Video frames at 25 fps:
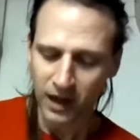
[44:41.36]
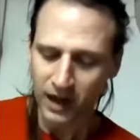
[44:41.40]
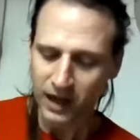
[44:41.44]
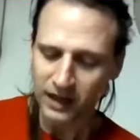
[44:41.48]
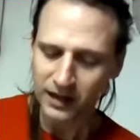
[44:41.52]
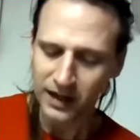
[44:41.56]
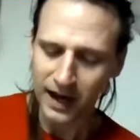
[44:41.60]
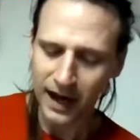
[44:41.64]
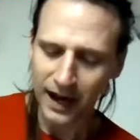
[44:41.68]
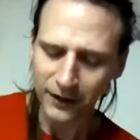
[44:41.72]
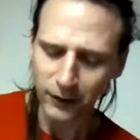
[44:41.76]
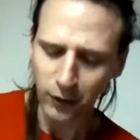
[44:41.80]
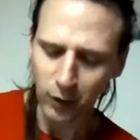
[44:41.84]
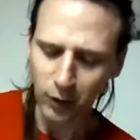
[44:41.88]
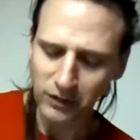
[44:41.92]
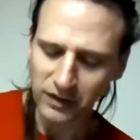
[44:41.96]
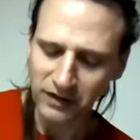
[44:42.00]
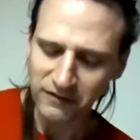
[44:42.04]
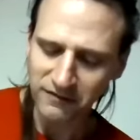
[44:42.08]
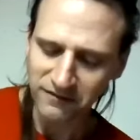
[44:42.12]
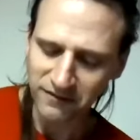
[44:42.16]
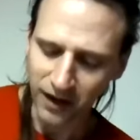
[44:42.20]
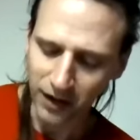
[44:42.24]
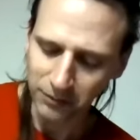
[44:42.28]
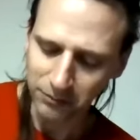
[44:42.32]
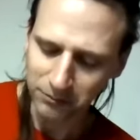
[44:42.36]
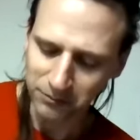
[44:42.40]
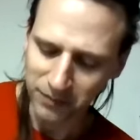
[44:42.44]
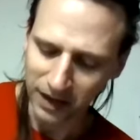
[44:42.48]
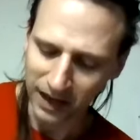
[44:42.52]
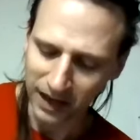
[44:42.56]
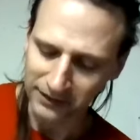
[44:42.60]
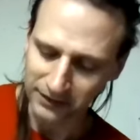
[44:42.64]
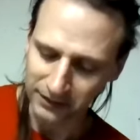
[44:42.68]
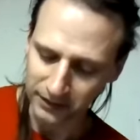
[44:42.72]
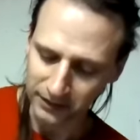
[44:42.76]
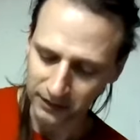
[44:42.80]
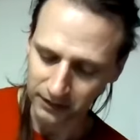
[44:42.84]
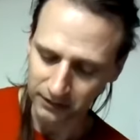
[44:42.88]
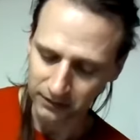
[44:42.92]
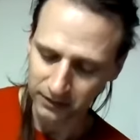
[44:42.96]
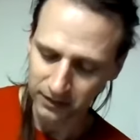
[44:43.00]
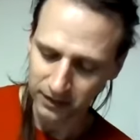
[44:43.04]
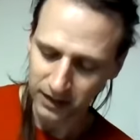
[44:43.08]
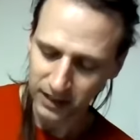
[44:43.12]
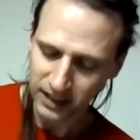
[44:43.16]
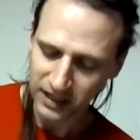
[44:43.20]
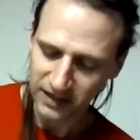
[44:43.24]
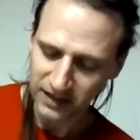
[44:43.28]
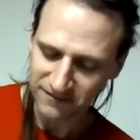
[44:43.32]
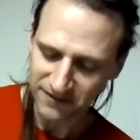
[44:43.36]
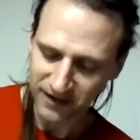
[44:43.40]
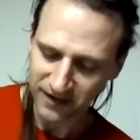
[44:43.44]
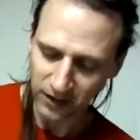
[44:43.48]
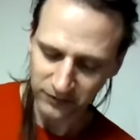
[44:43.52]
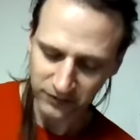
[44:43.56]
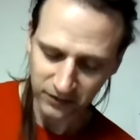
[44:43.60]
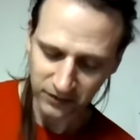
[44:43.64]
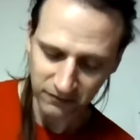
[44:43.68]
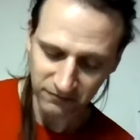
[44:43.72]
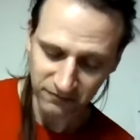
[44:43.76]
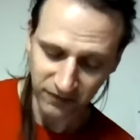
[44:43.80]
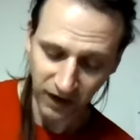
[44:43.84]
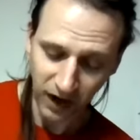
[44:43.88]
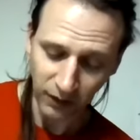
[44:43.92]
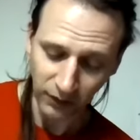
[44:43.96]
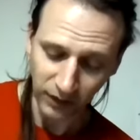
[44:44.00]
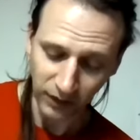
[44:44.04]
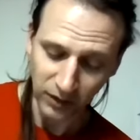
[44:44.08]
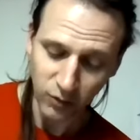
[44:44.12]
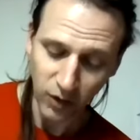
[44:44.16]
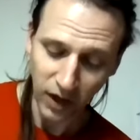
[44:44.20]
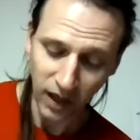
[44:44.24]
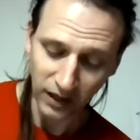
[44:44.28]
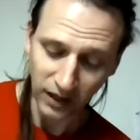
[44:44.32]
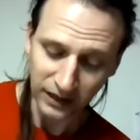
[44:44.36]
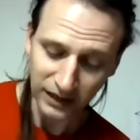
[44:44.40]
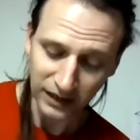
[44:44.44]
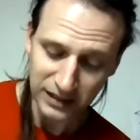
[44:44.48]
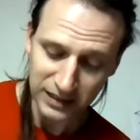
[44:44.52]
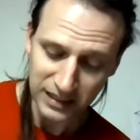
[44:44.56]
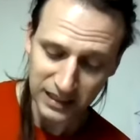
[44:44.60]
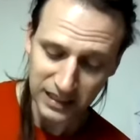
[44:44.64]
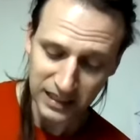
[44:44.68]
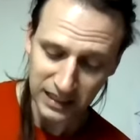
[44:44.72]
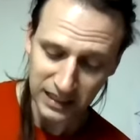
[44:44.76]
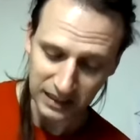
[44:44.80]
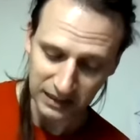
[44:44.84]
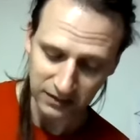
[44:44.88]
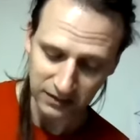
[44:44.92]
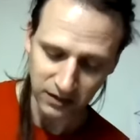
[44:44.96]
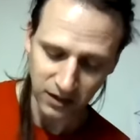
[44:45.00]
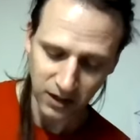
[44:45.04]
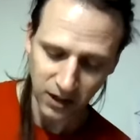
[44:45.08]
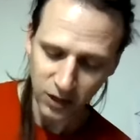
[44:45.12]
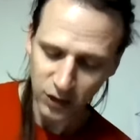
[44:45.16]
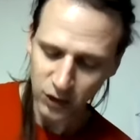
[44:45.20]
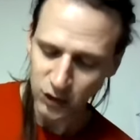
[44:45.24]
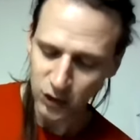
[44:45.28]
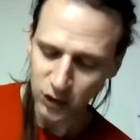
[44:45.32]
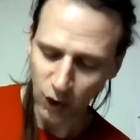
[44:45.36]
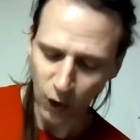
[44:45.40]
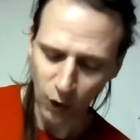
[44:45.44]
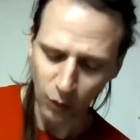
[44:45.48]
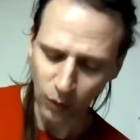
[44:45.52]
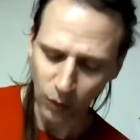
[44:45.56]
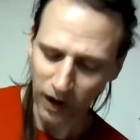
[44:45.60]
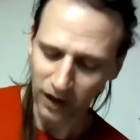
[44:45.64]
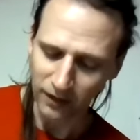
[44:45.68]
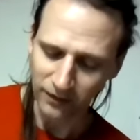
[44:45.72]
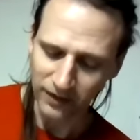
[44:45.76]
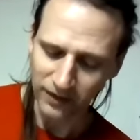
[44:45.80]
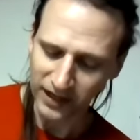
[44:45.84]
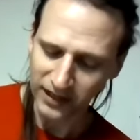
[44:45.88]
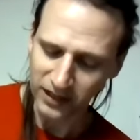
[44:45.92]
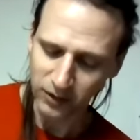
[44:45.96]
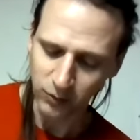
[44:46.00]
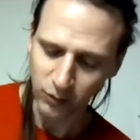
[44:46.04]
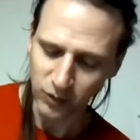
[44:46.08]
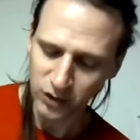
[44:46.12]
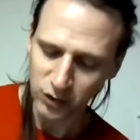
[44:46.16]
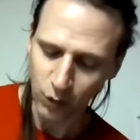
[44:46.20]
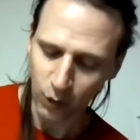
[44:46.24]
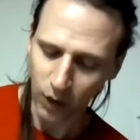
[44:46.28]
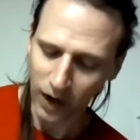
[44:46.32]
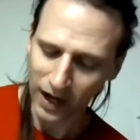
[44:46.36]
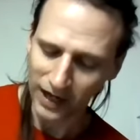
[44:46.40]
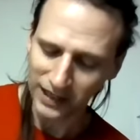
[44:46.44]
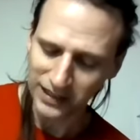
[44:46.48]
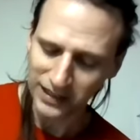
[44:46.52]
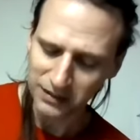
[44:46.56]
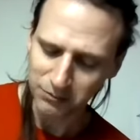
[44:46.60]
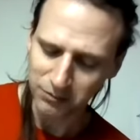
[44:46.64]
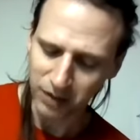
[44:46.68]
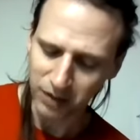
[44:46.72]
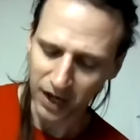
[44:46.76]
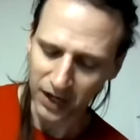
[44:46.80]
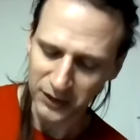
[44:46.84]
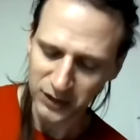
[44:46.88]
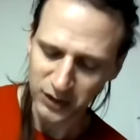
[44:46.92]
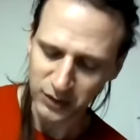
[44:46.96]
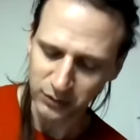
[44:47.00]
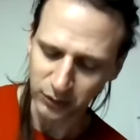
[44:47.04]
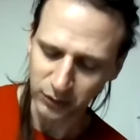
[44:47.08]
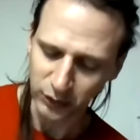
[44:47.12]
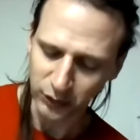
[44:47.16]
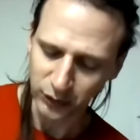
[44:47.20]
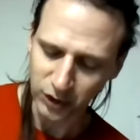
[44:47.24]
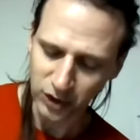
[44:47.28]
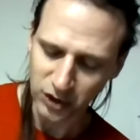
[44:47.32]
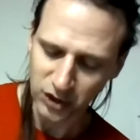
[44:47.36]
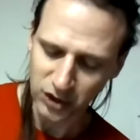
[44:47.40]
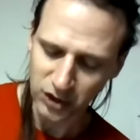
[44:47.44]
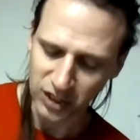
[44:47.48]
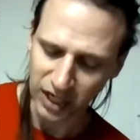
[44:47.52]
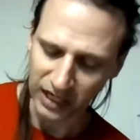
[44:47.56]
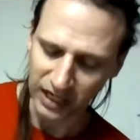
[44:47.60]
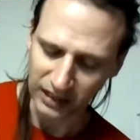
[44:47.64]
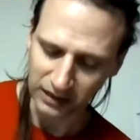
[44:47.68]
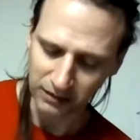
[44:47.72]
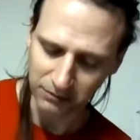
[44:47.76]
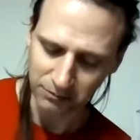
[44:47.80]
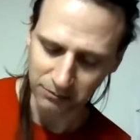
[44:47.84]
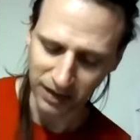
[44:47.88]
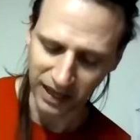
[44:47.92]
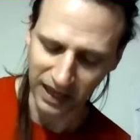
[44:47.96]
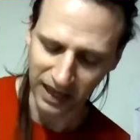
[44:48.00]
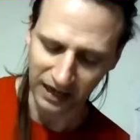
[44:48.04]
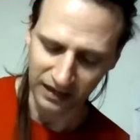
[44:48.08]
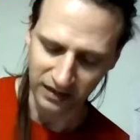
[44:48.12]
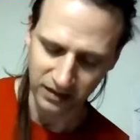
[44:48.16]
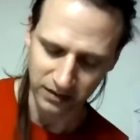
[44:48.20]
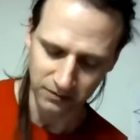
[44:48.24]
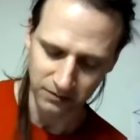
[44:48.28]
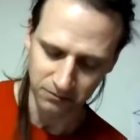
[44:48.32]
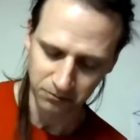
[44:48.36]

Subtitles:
He not only felt better, he felt very well indeed, so well that it was quite impossible to stay in bed.